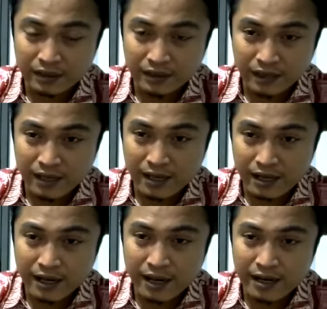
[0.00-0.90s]
yeah,
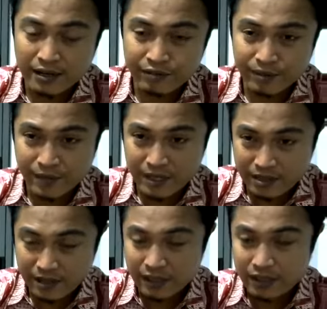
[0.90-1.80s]
and then the
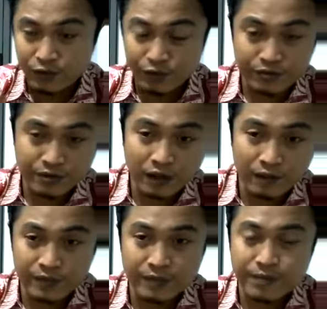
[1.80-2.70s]
information here to
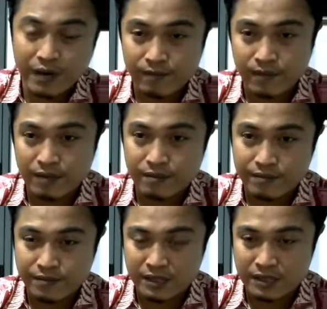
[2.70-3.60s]
solve the
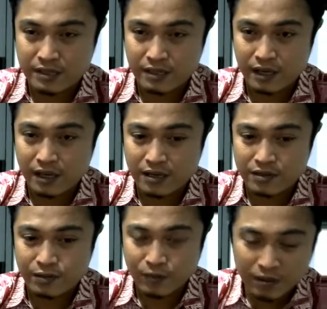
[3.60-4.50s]
problems. Yeah,
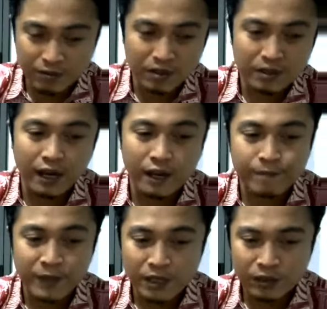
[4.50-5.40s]
so one more
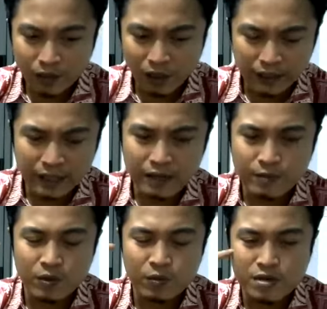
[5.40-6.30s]
time, talking
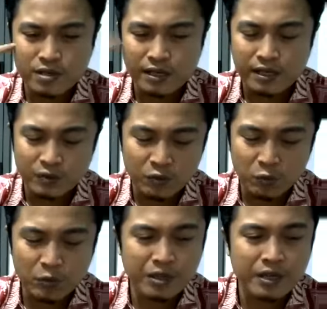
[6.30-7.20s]
about research,
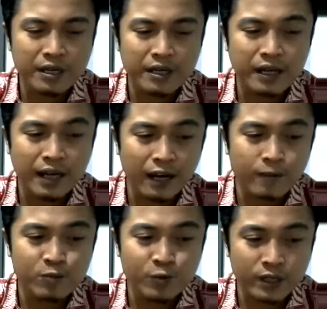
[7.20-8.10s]
we're gonna
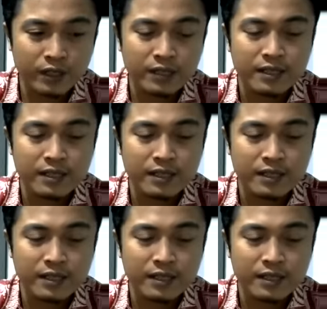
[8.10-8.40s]
come with